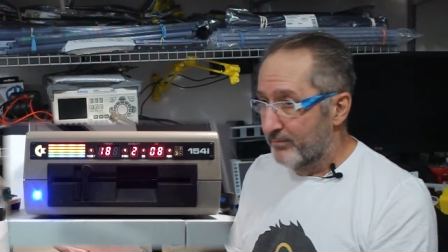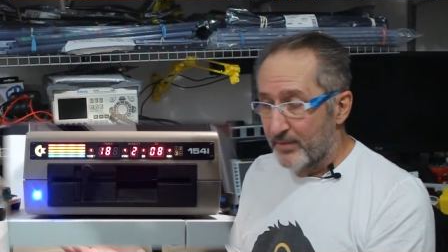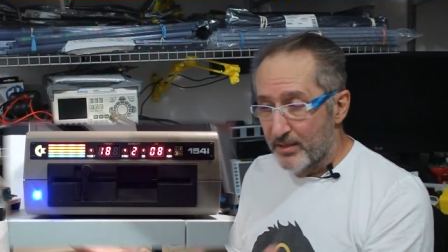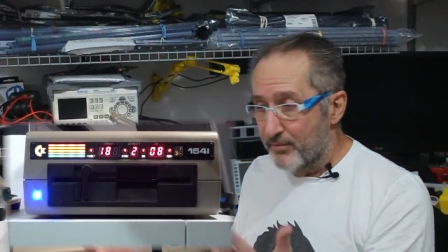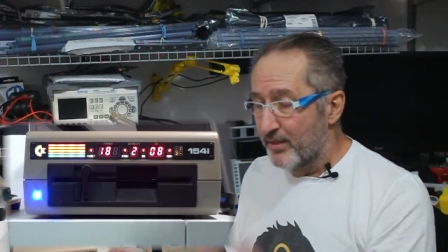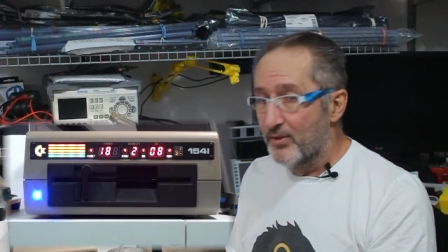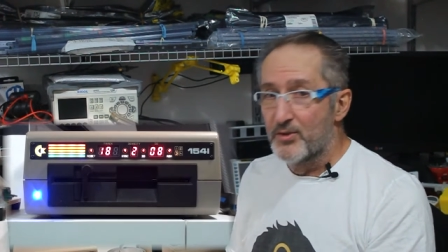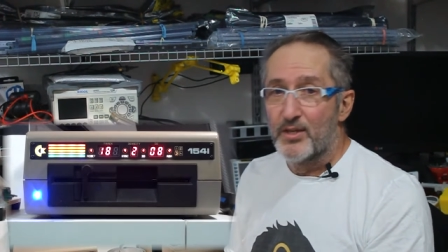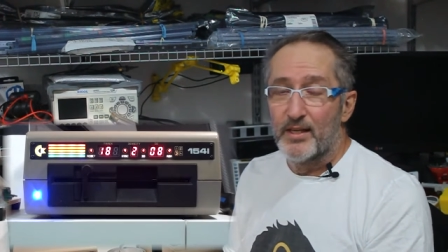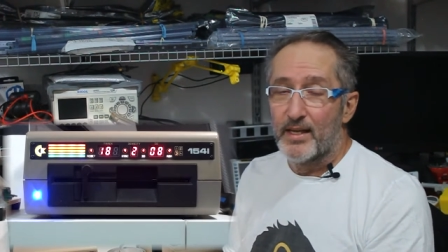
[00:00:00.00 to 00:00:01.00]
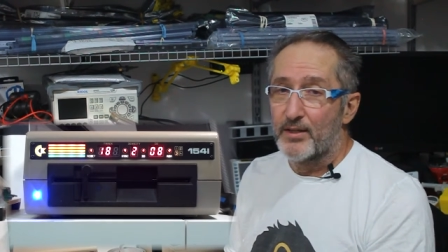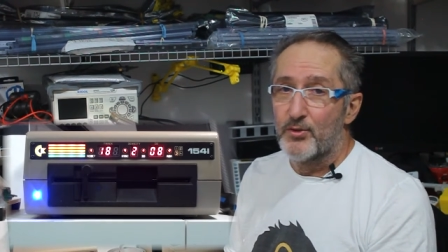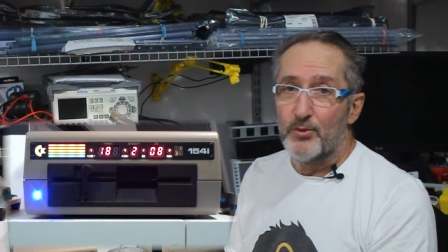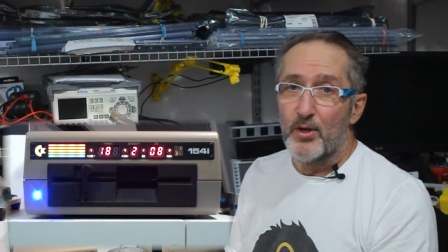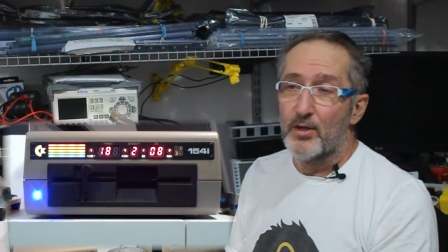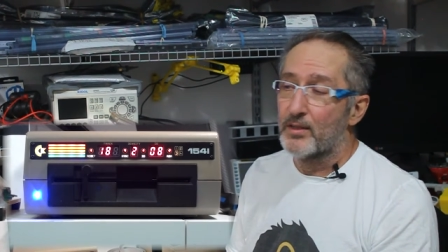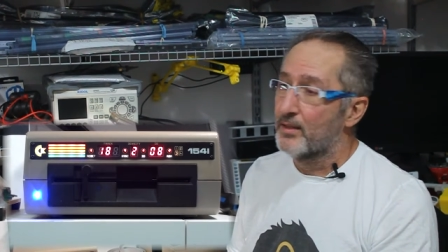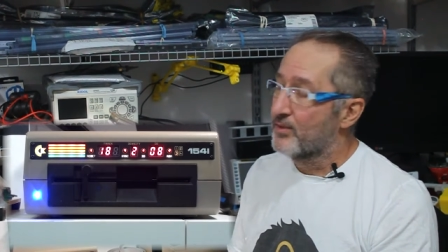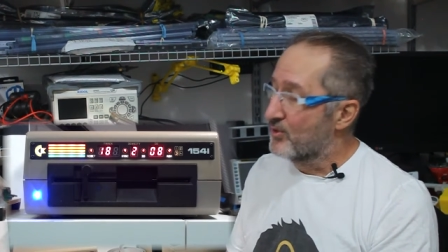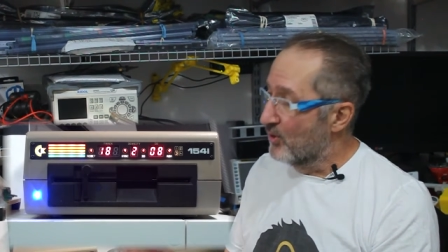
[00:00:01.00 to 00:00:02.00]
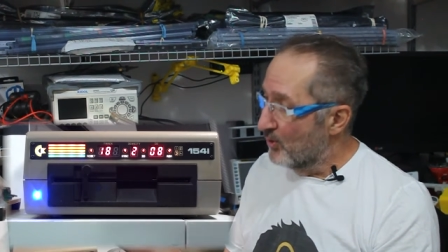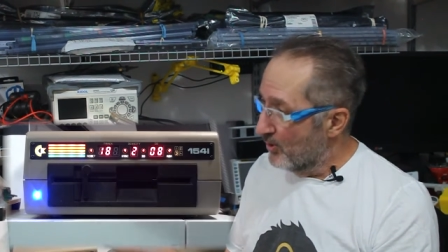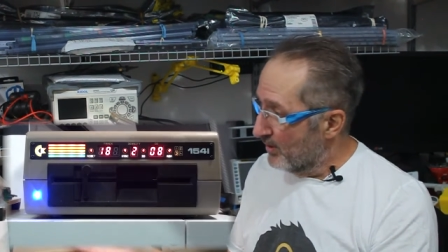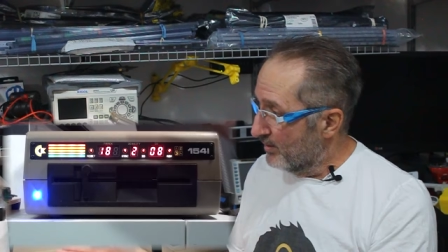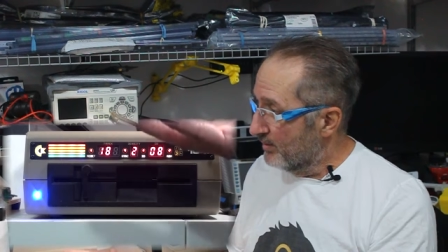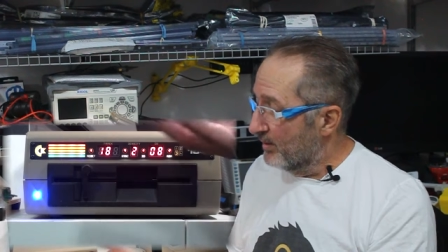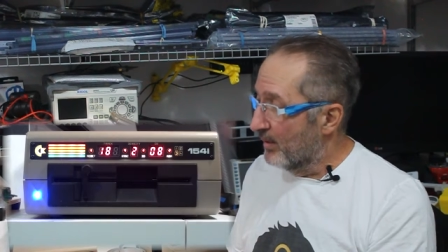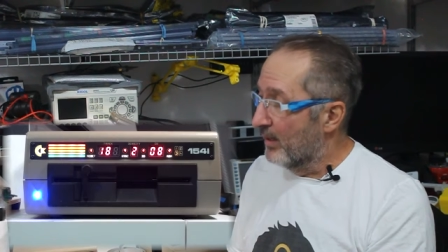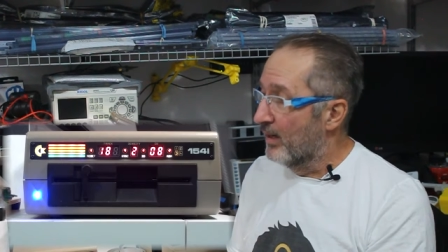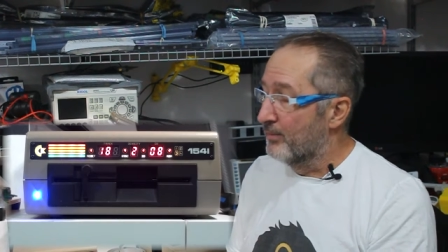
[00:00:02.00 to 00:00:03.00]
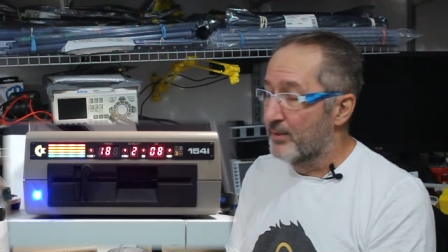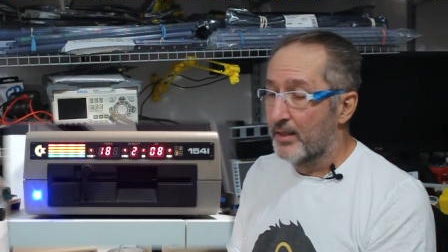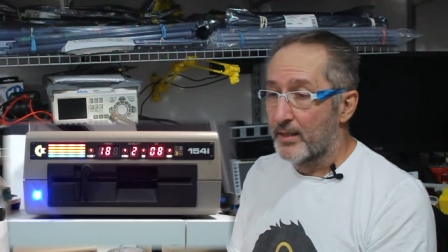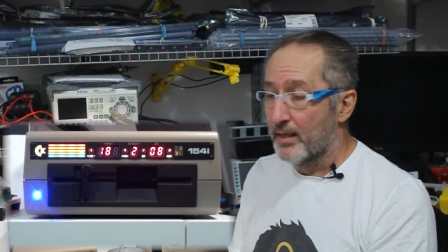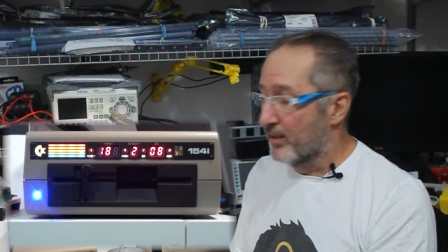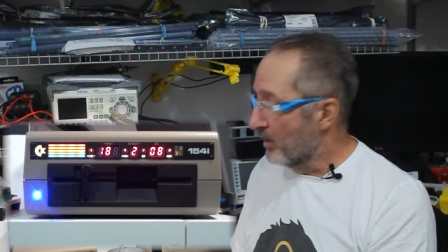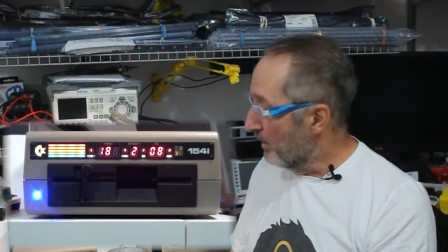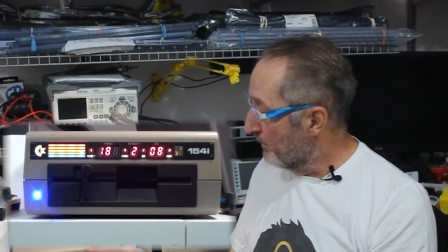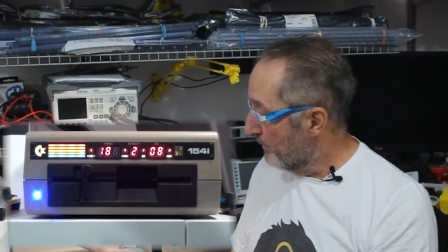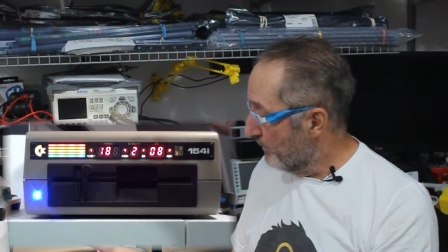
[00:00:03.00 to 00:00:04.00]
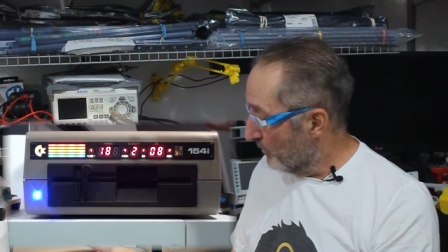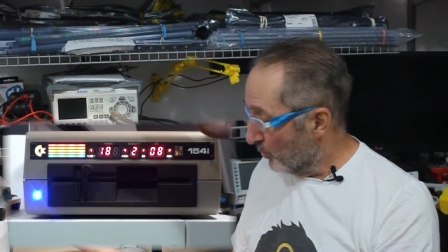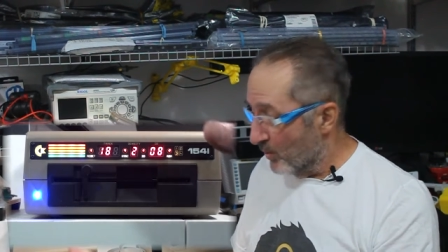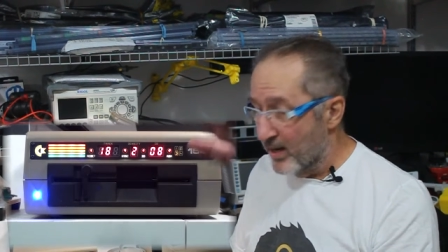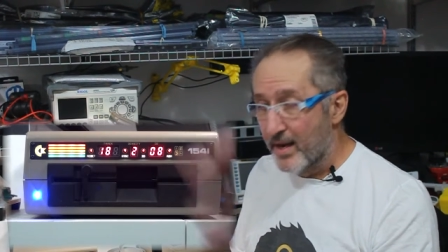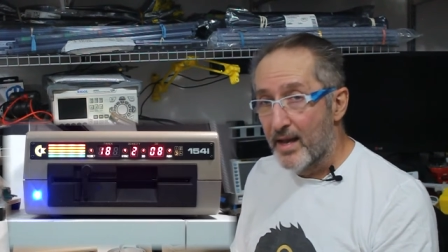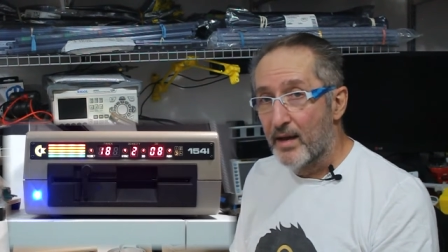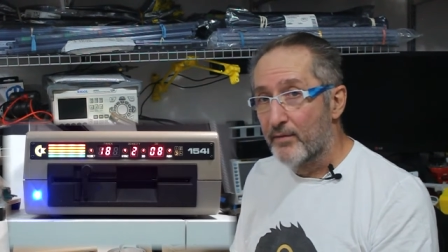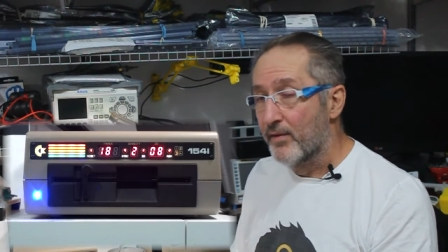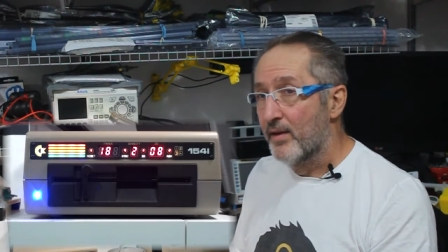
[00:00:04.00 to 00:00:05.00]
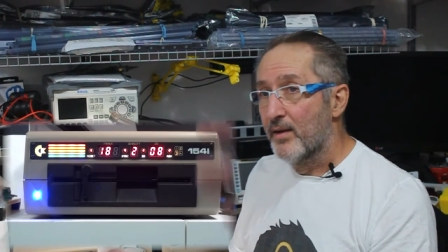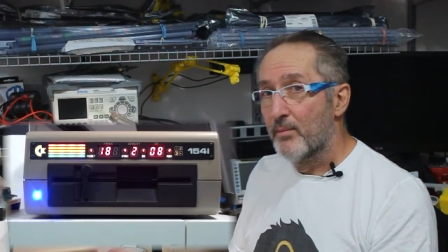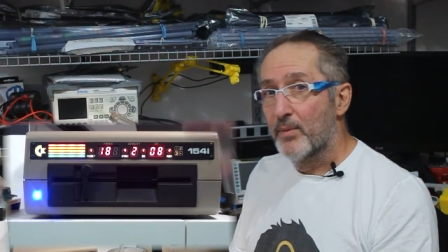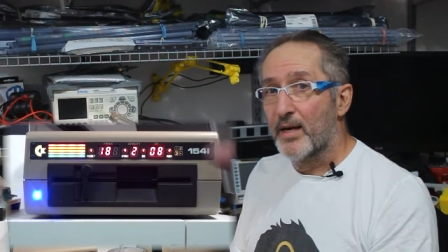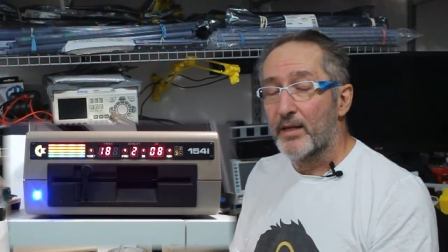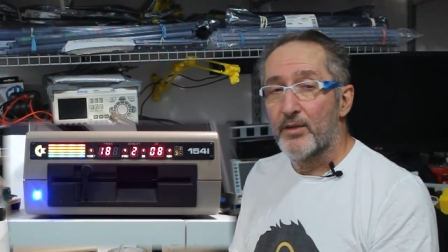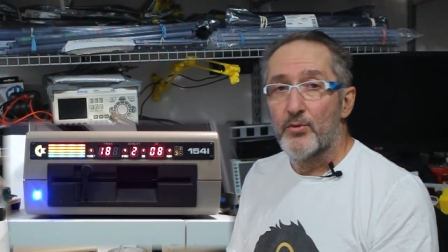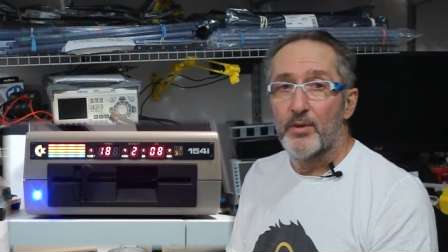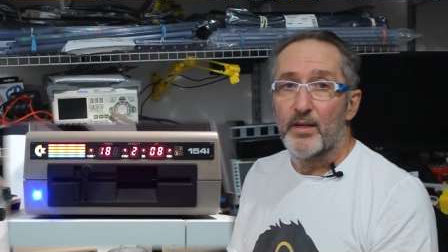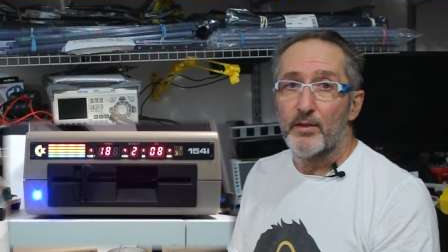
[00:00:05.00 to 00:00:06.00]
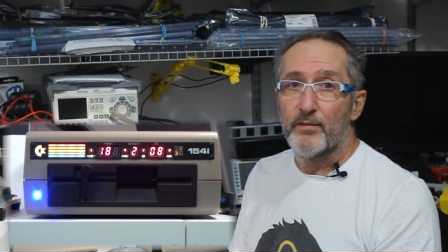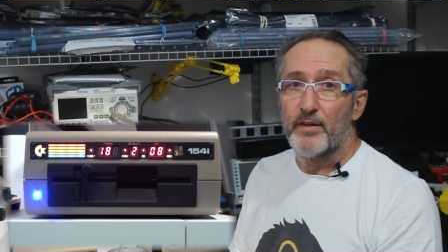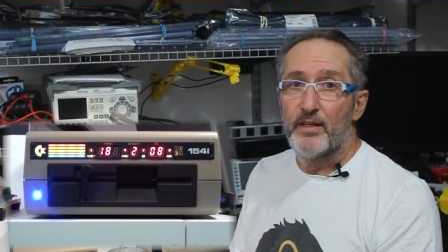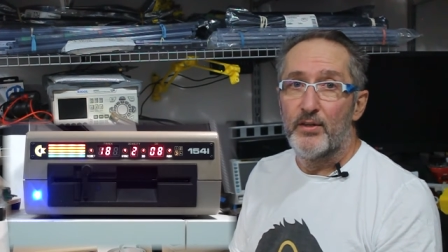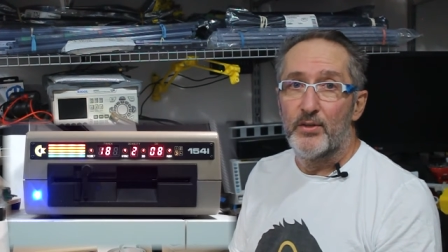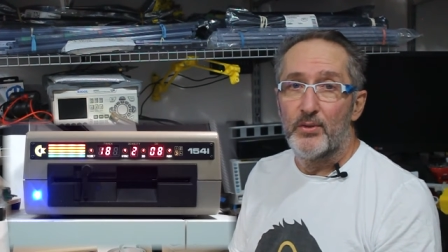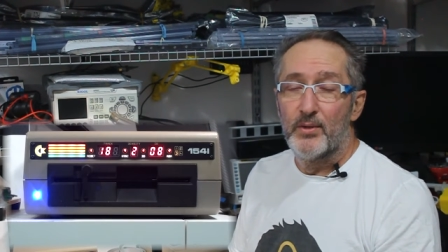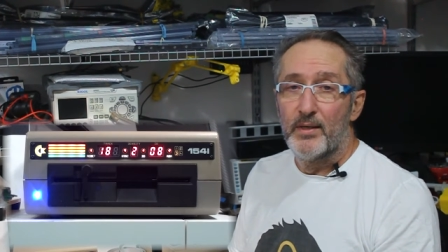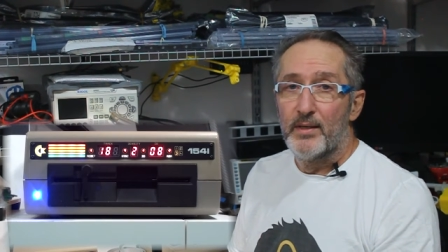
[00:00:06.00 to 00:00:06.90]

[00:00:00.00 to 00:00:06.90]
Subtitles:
This video is going to get too long, so I'm going to cut it off where I have, but I can do another video